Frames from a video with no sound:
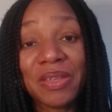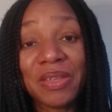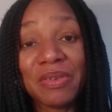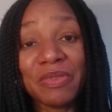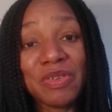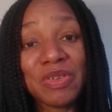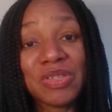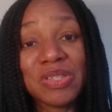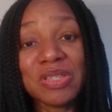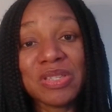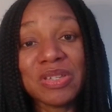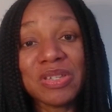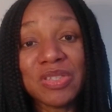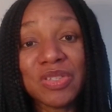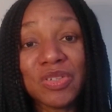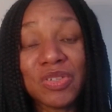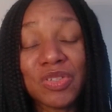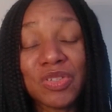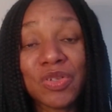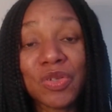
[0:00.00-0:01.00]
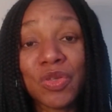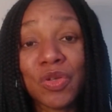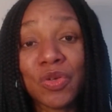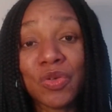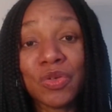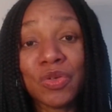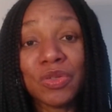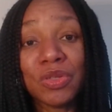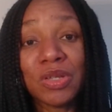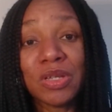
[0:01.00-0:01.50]
Of course, you can do it on
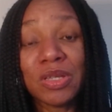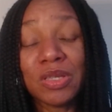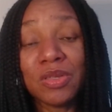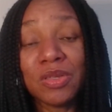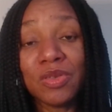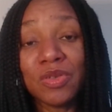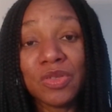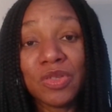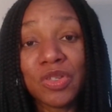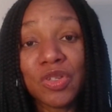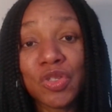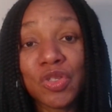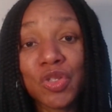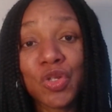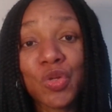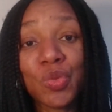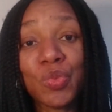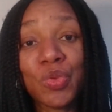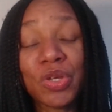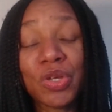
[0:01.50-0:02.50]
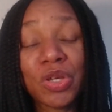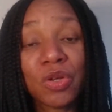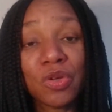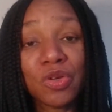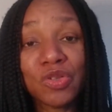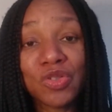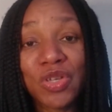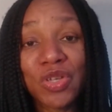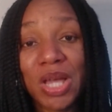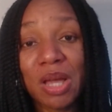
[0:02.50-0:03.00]
your own. You can use YouTube. You can
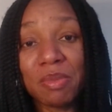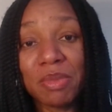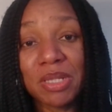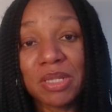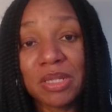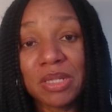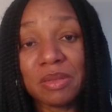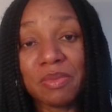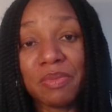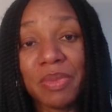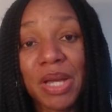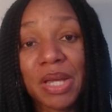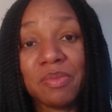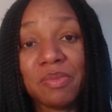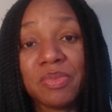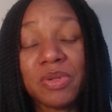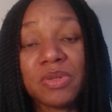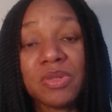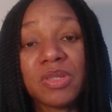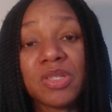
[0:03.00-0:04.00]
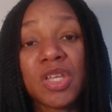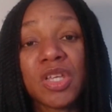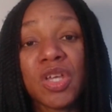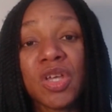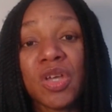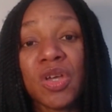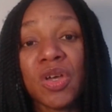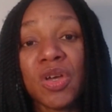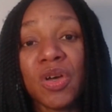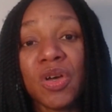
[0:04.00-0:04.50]
go to Amazon and buy books.
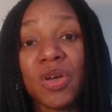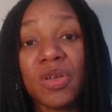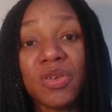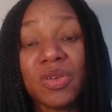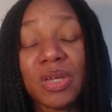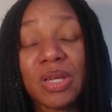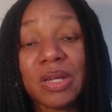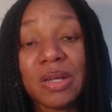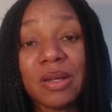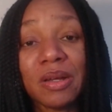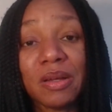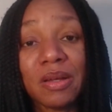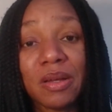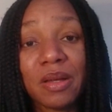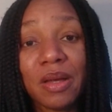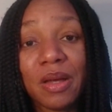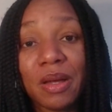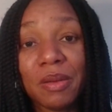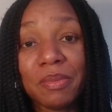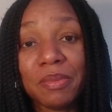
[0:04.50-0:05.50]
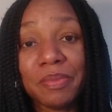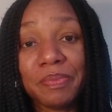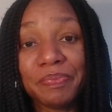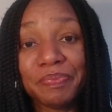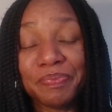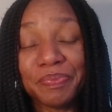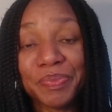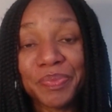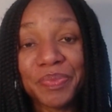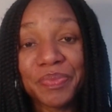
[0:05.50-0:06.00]
You can
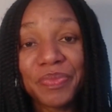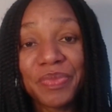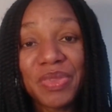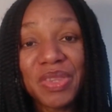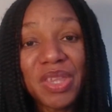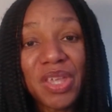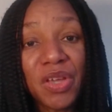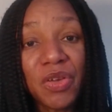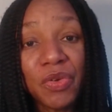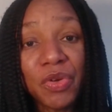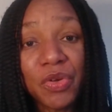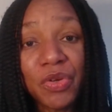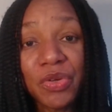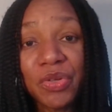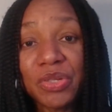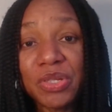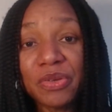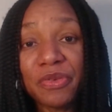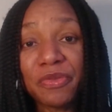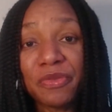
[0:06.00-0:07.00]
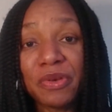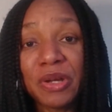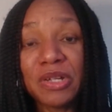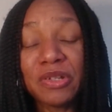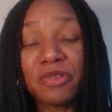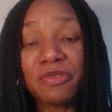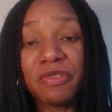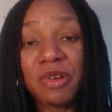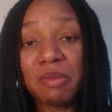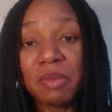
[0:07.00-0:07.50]
recruit a
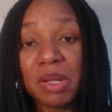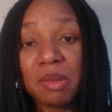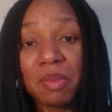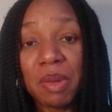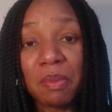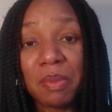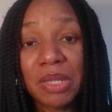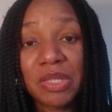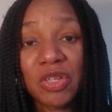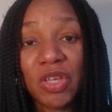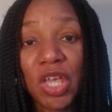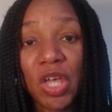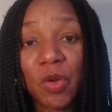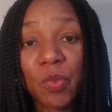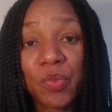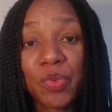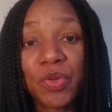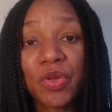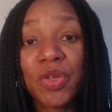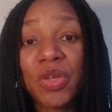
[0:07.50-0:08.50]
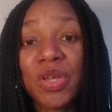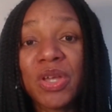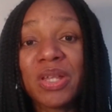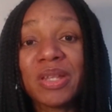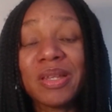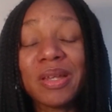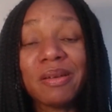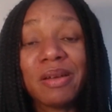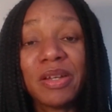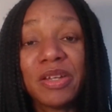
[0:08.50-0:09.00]
friend or family member to help you.
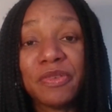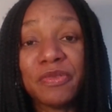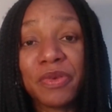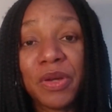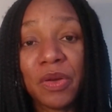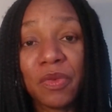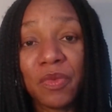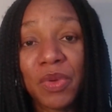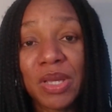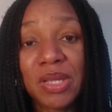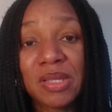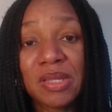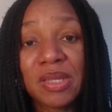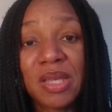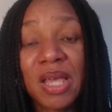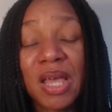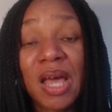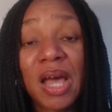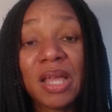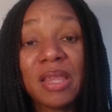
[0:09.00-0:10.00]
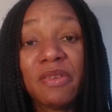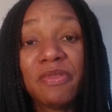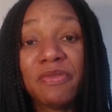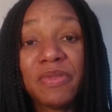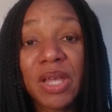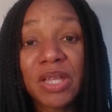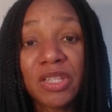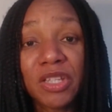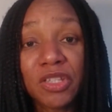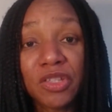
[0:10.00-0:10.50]
There are different ways. And
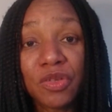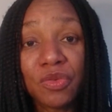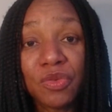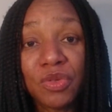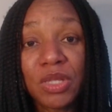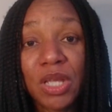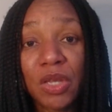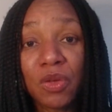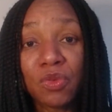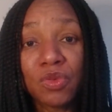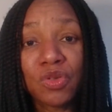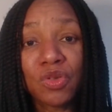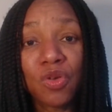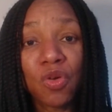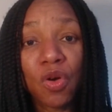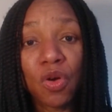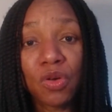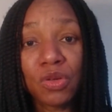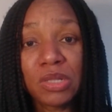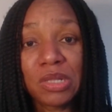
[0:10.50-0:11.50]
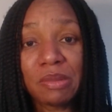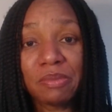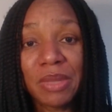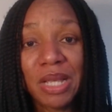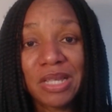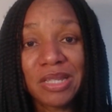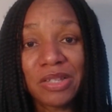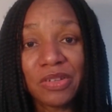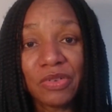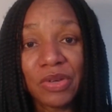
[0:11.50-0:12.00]
if that is the route that you want to go, awesome,
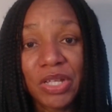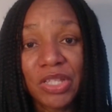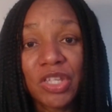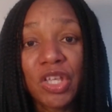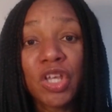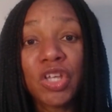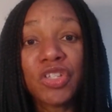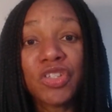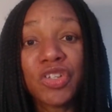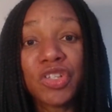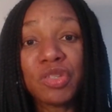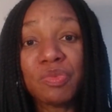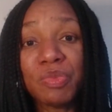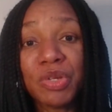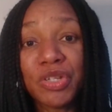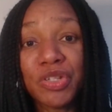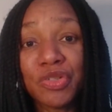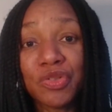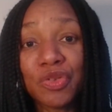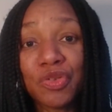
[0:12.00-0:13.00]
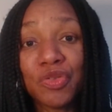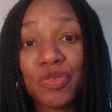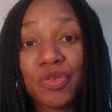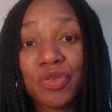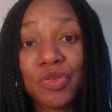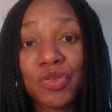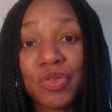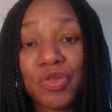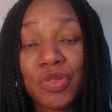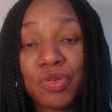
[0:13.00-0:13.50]
that's great. Just make sure
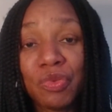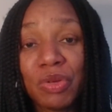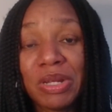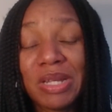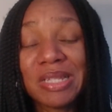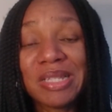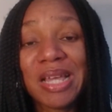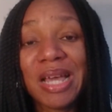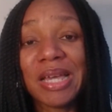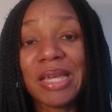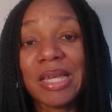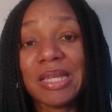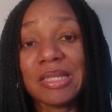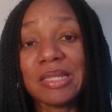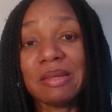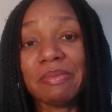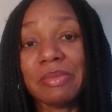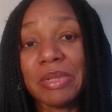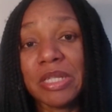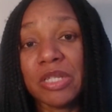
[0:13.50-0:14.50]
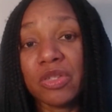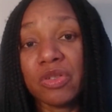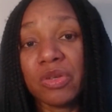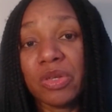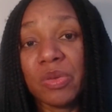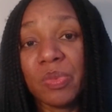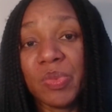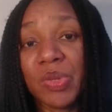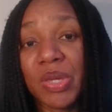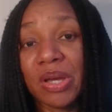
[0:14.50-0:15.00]
you're doing it and get somebody to
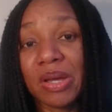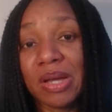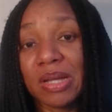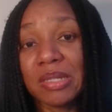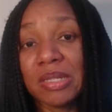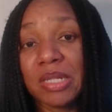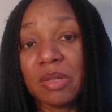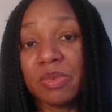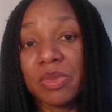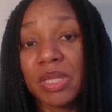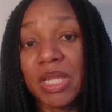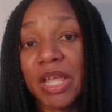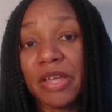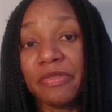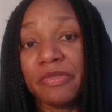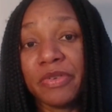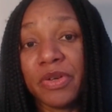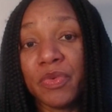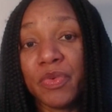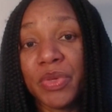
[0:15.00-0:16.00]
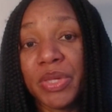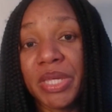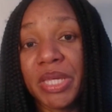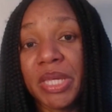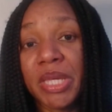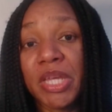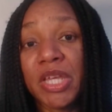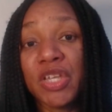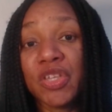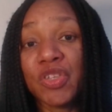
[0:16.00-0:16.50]
keep you accountable every week
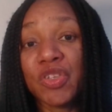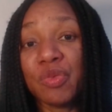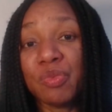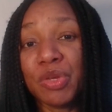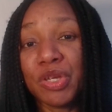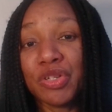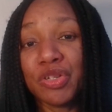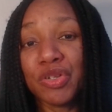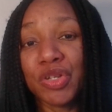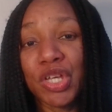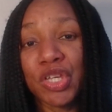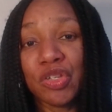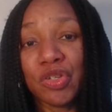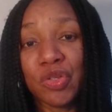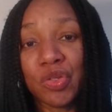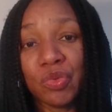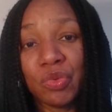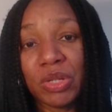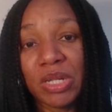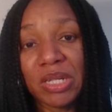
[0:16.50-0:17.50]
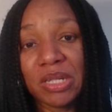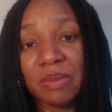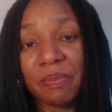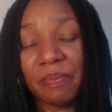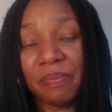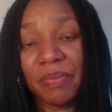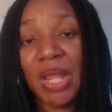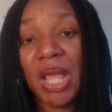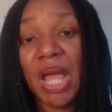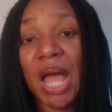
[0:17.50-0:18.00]
to make sure that you're doing it.
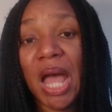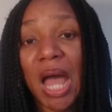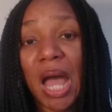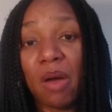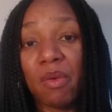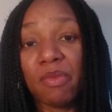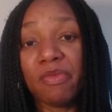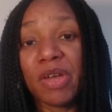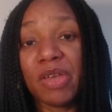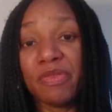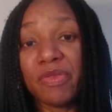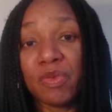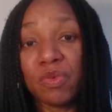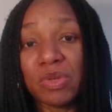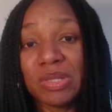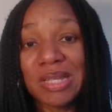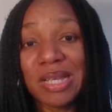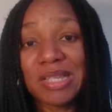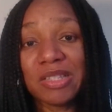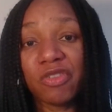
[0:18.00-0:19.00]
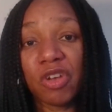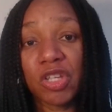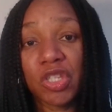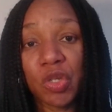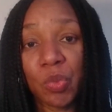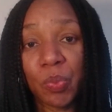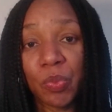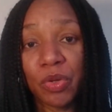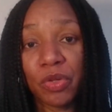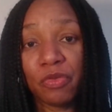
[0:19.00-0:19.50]
However, if you want extra
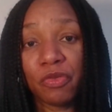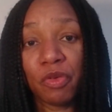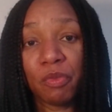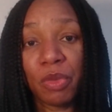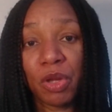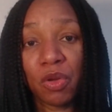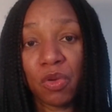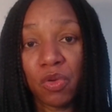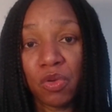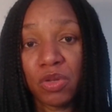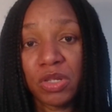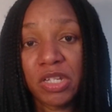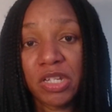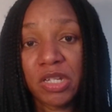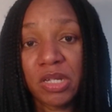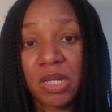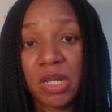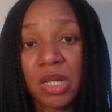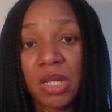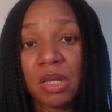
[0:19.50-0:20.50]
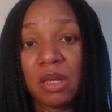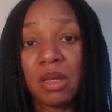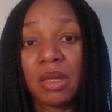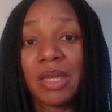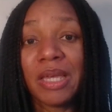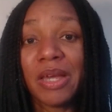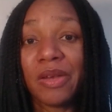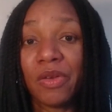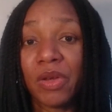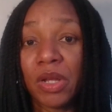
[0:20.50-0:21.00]
support from a coach,
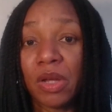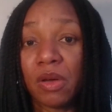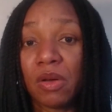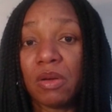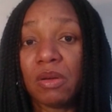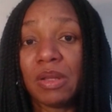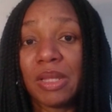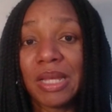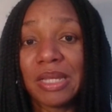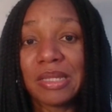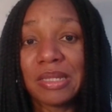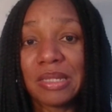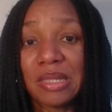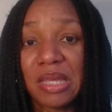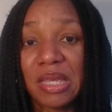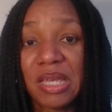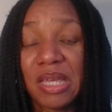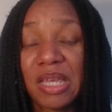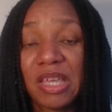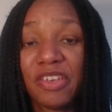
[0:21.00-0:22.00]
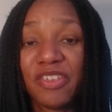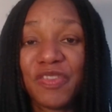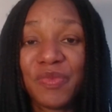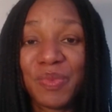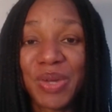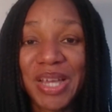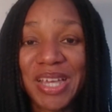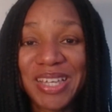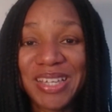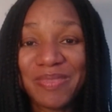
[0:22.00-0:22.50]
get on the call. Let's see if
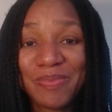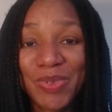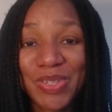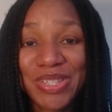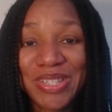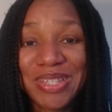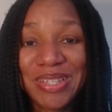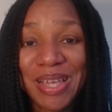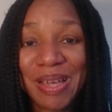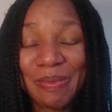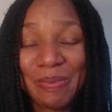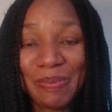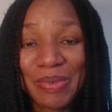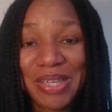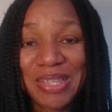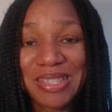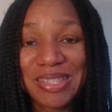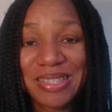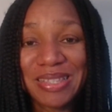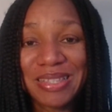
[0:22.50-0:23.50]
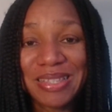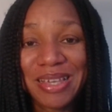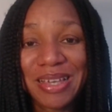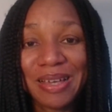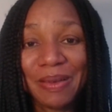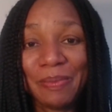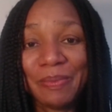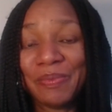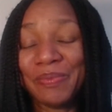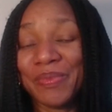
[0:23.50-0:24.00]
my bootcamp is
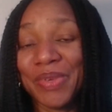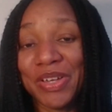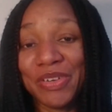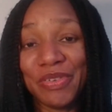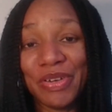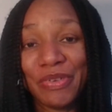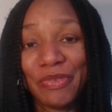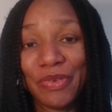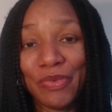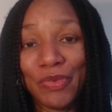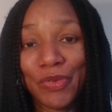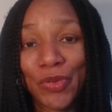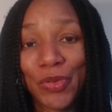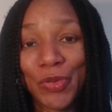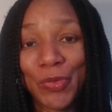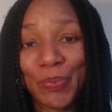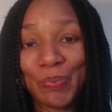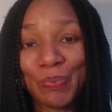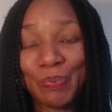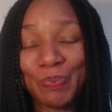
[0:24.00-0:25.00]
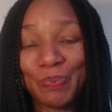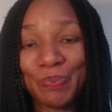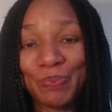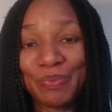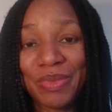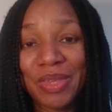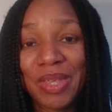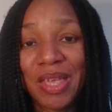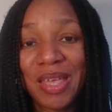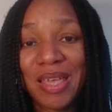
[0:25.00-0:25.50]
a great fit for you.
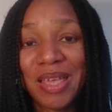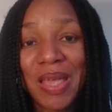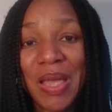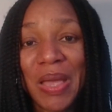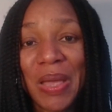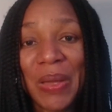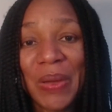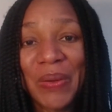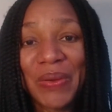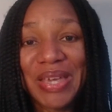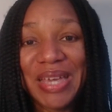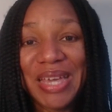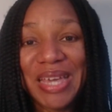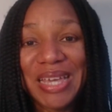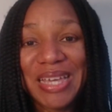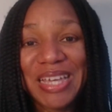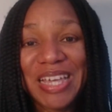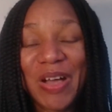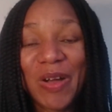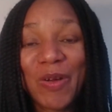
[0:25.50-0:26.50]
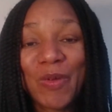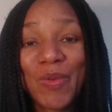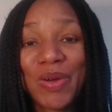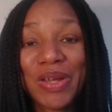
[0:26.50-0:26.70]
Okay, I'm